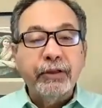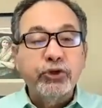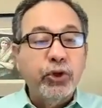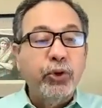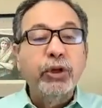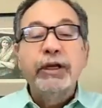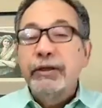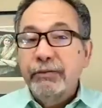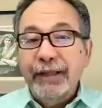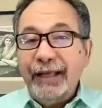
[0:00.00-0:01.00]
So
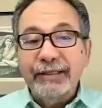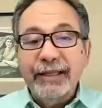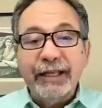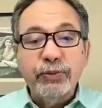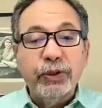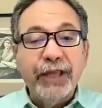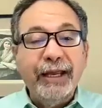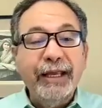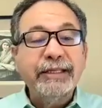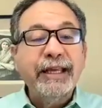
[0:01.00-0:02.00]
that's what
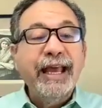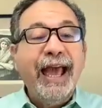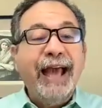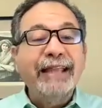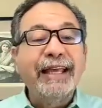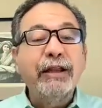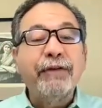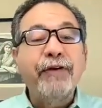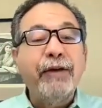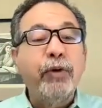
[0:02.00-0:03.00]
that is. And then
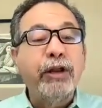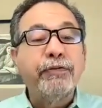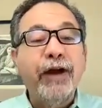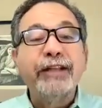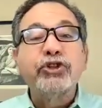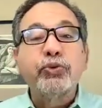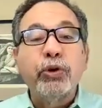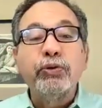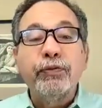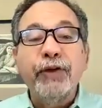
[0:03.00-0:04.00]
if I want to find
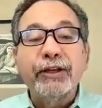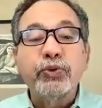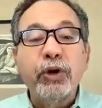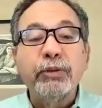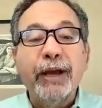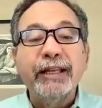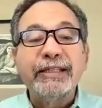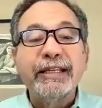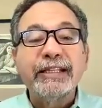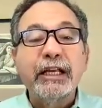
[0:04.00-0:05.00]
square root of x squared
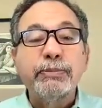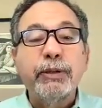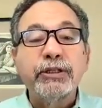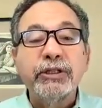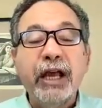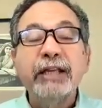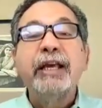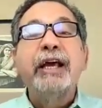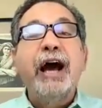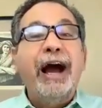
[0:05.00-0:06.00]
minus 6x plus 9,
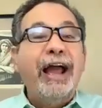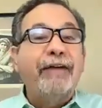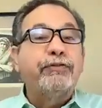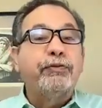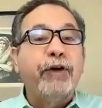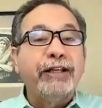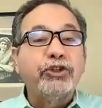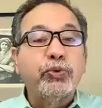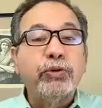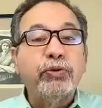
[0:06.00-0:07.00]
I have to find
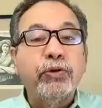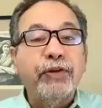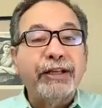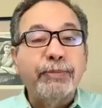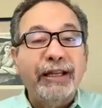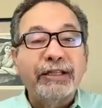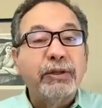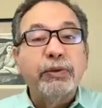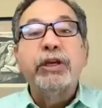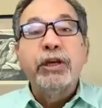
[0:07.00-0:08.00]
square root of x minus
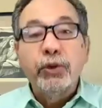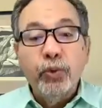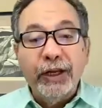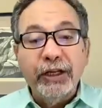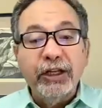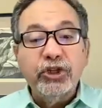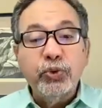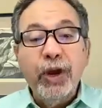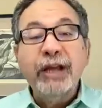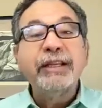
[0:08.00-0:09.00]
3 quantity
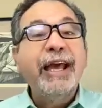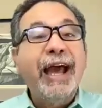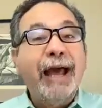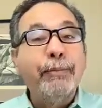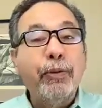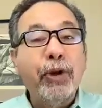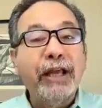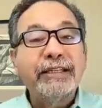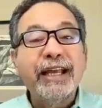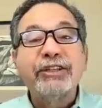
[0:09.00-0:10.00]
squared. And by what
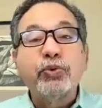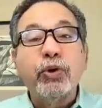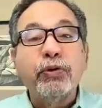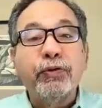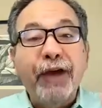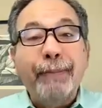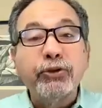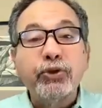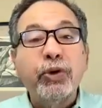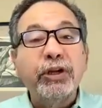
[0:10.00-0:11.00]
I said, square root of
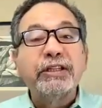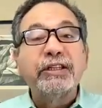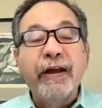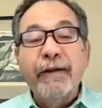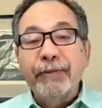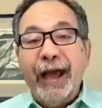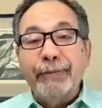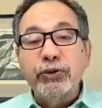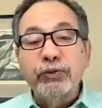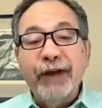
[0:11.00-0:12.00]
apple squared is
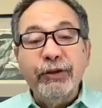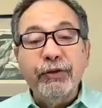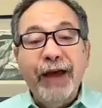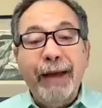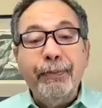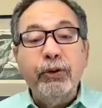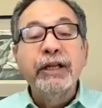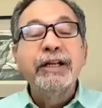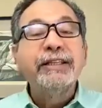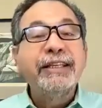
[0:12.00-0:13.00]
absolute value of
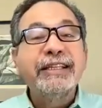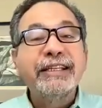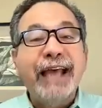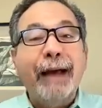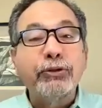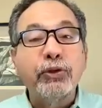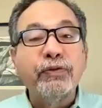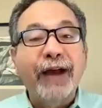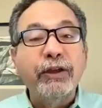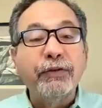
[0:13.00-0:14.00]
apple. This is absolute
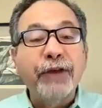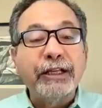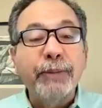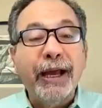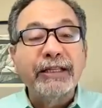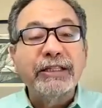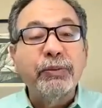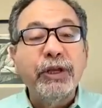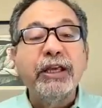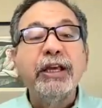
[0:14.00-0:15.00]
value of x minus
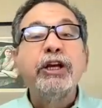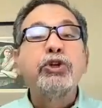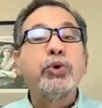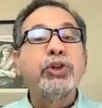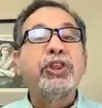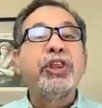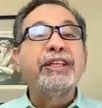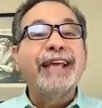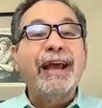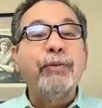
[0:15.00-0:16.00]
3. So the
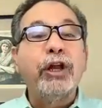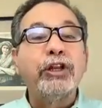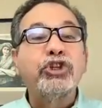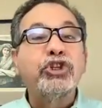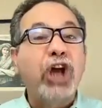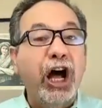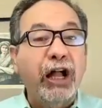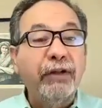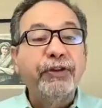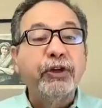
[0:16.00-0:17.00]
thing that I want to
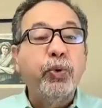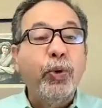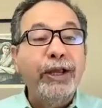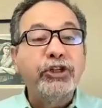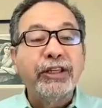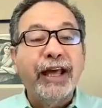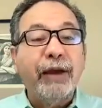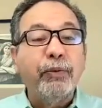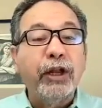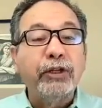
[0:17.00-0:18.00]
solve, the original equation
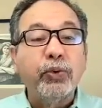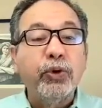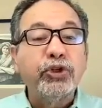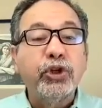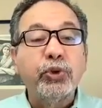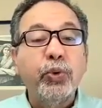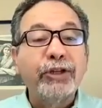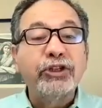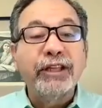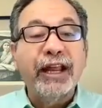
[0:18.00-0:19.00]

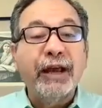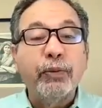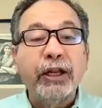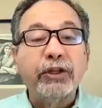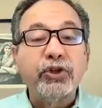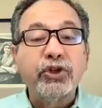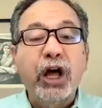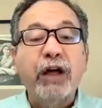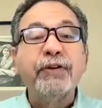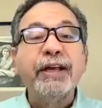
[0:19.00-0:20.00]
that I wanted to
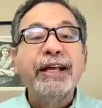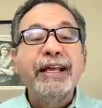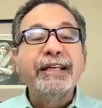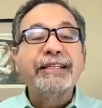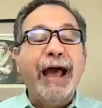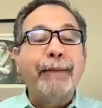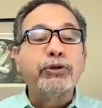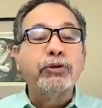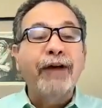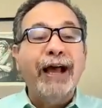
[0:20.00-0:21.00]
solve, is
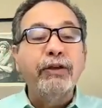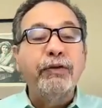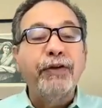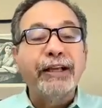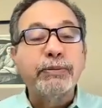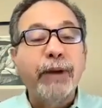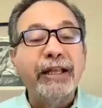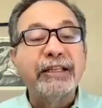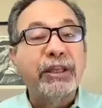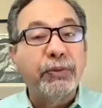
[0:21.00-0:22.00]
absolute value of x
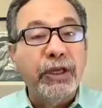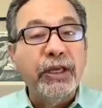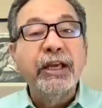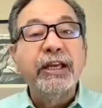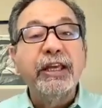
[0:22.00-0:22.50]
minus 3